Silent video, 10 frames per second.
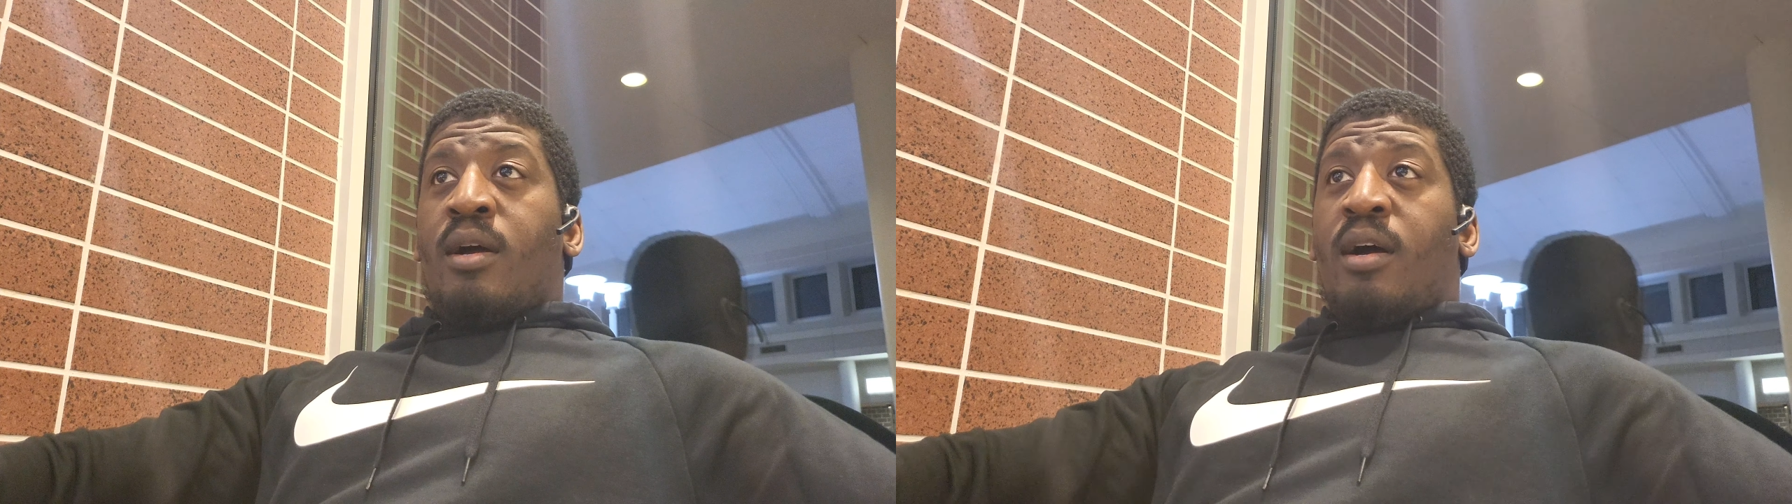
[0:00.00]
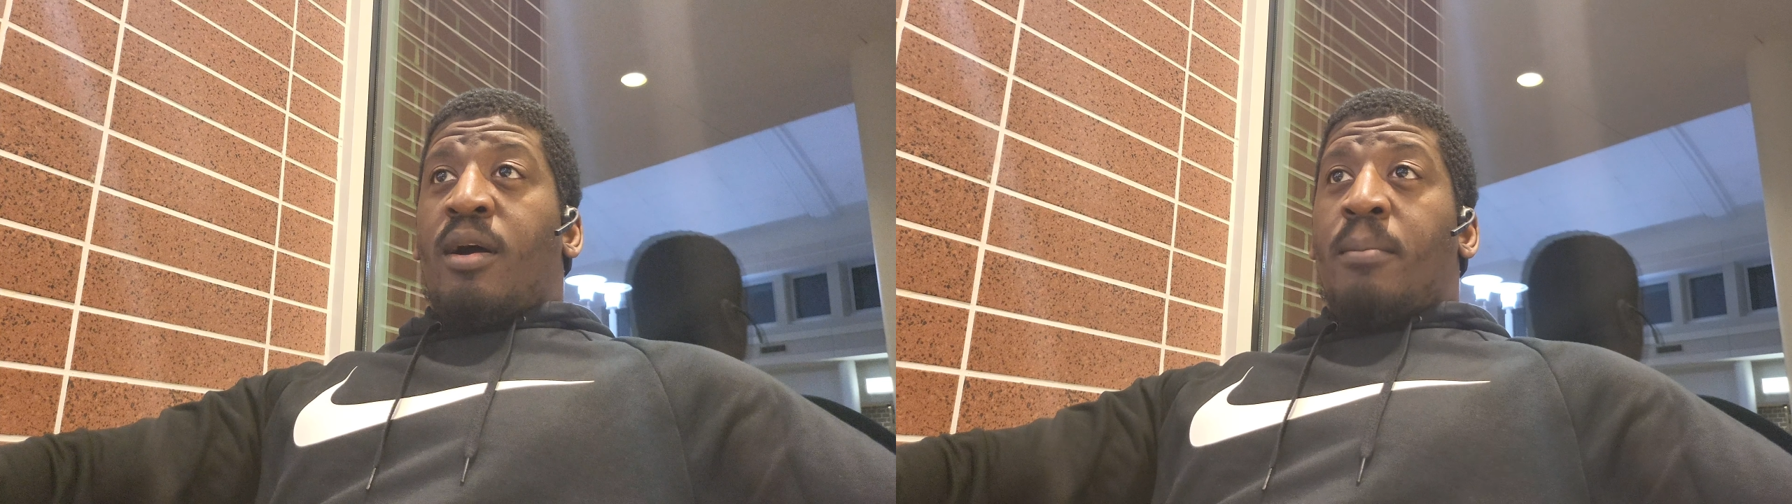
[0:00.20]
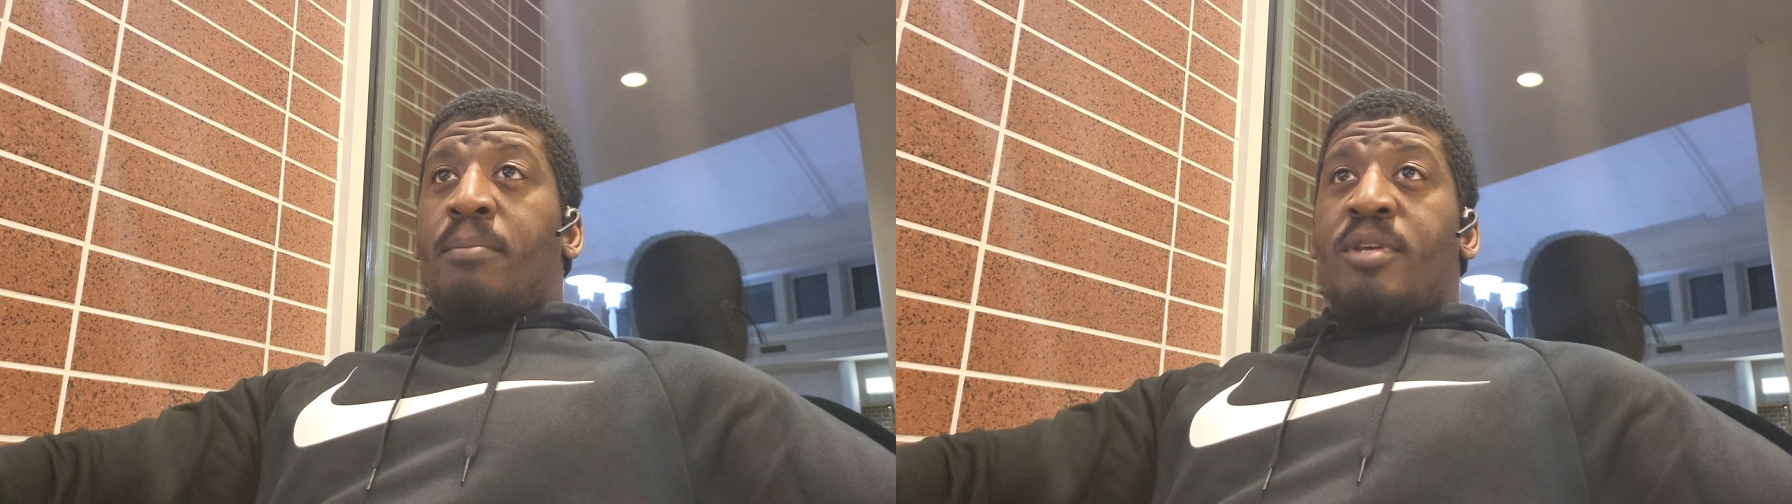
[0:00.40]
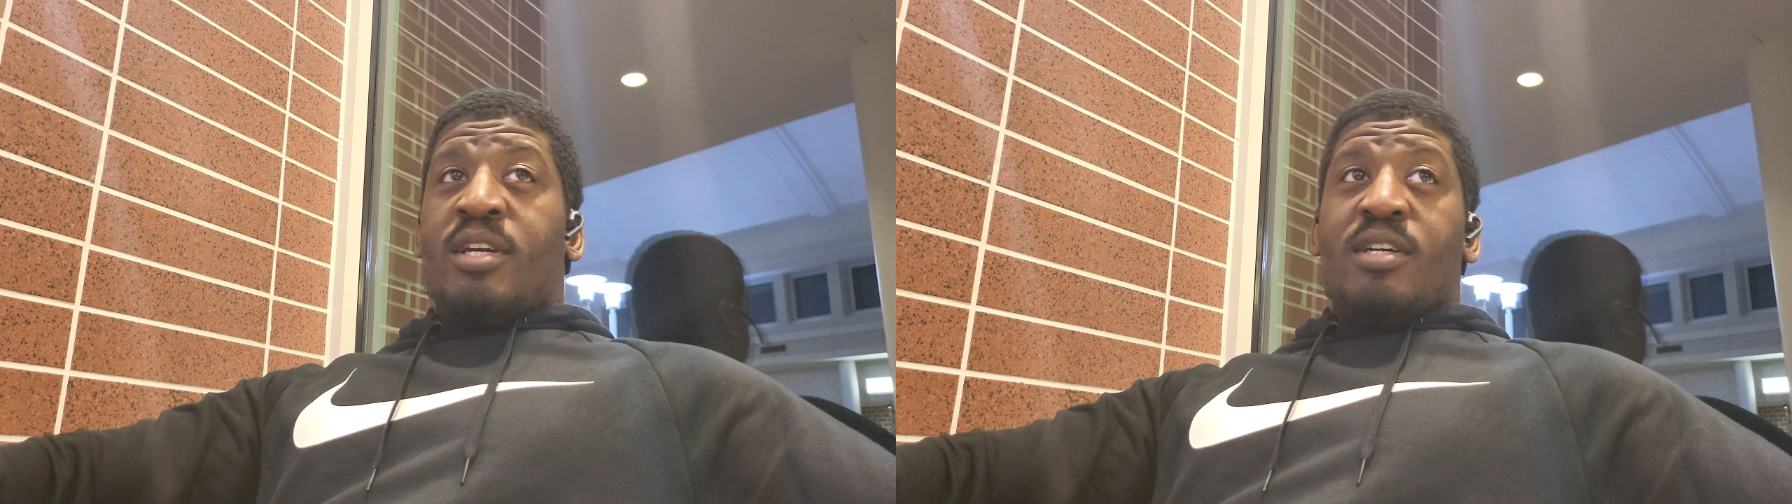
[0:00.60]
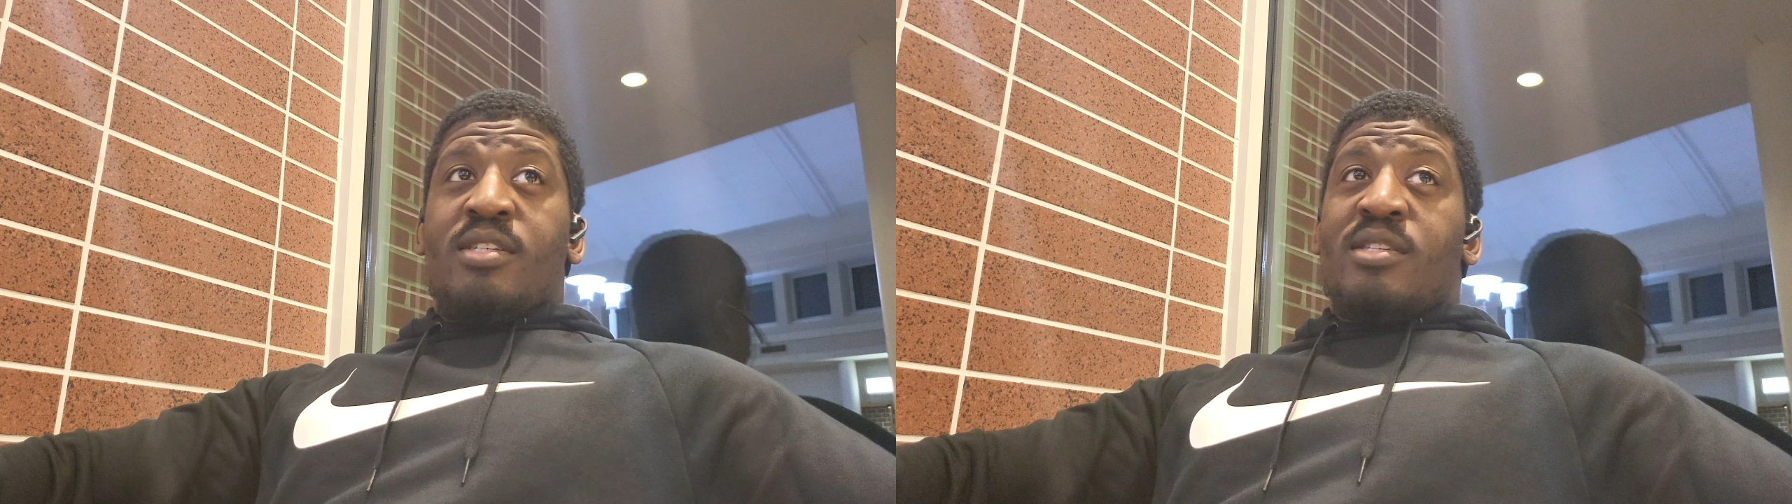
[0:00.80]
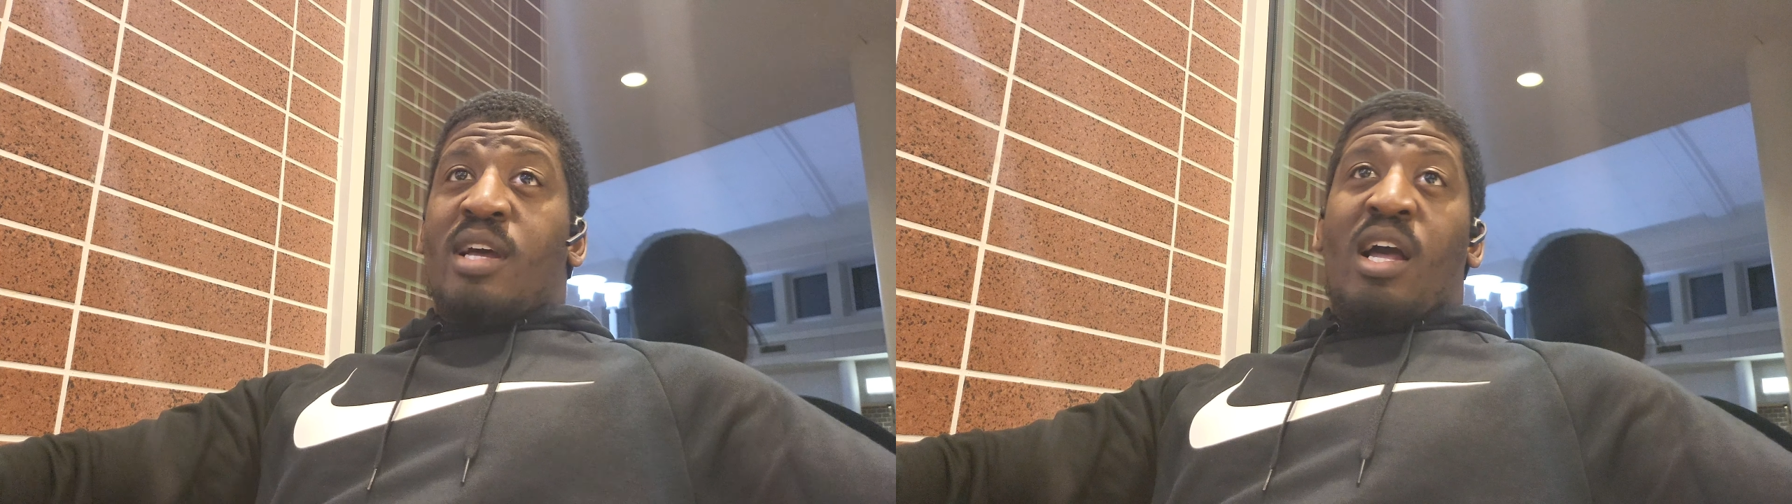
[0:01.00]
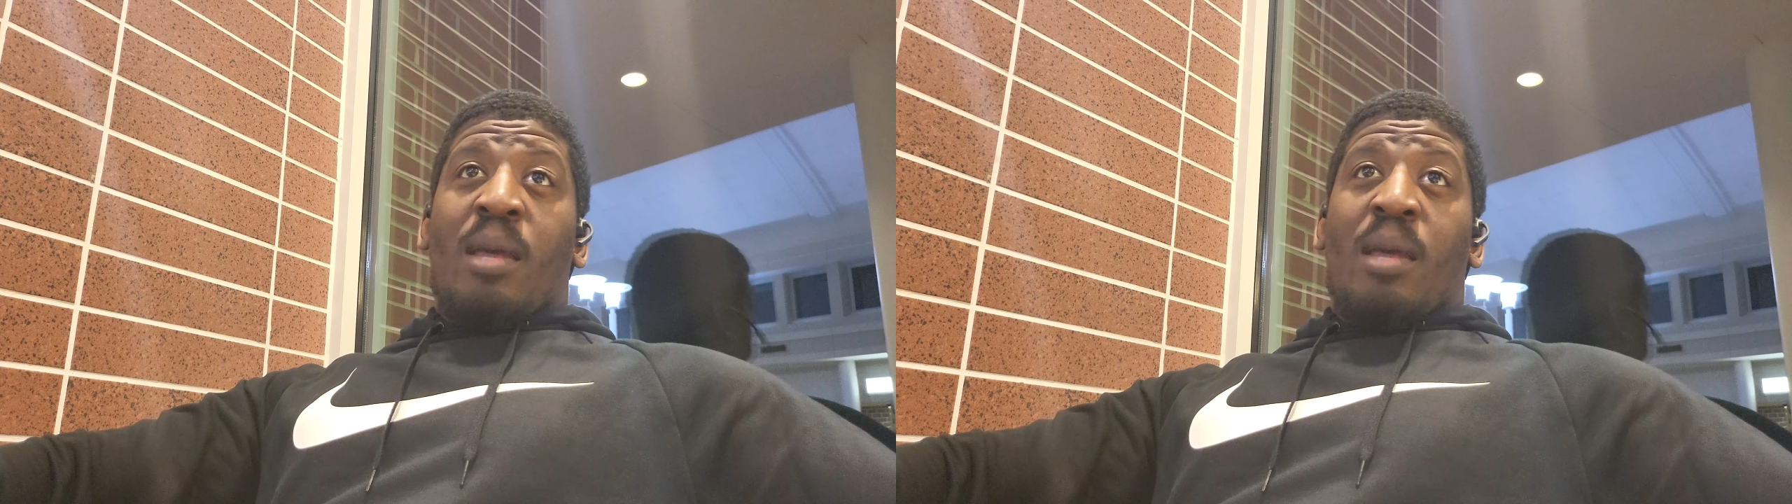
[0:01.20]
um, because